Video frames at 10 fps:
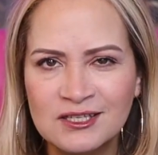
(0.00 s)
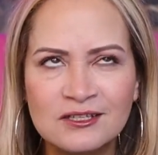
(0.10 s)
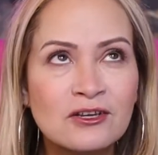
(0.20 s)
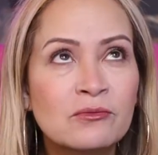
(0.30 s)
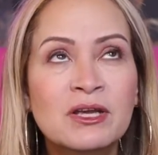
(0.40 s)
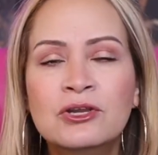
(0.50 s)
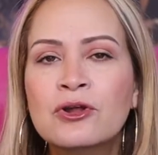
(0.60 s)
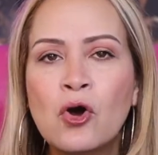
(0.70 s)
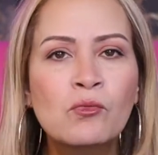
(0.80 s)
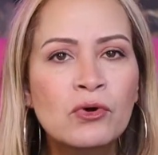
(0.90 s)
There's going to be
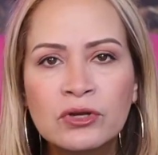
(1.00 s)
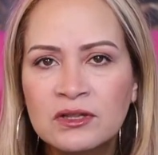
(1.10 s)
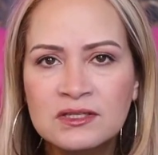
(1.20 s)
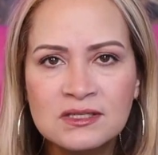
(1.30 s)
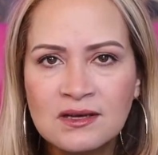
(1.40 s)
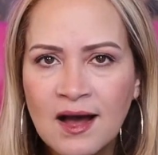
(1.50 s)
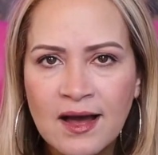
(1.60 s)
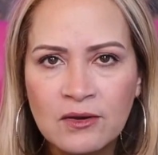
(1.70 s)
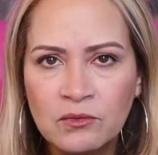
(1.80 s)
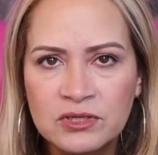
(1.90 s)
no moon in the
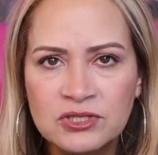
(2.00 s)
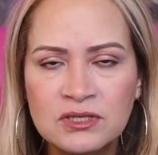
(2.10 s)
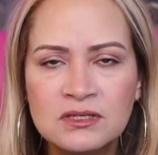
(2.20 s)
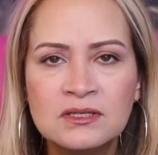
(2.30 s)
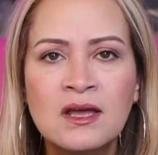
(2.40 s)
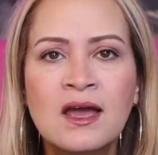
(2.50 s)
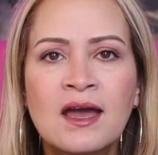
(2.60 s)
sky, witches,